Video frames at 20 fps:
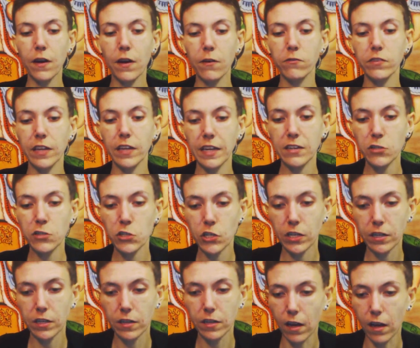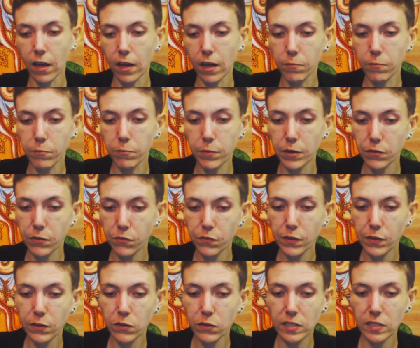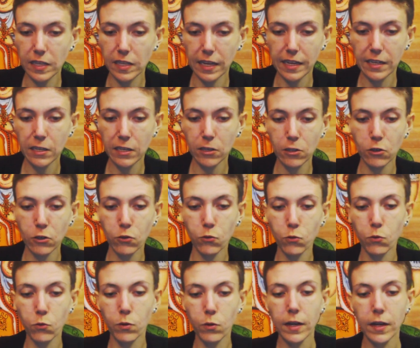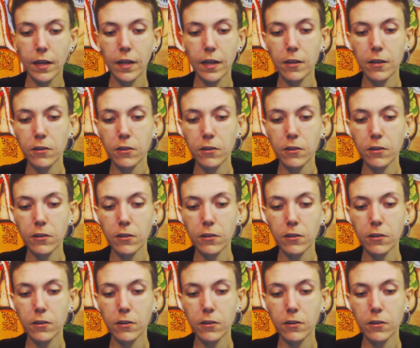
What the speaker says: foundation. But it feels like you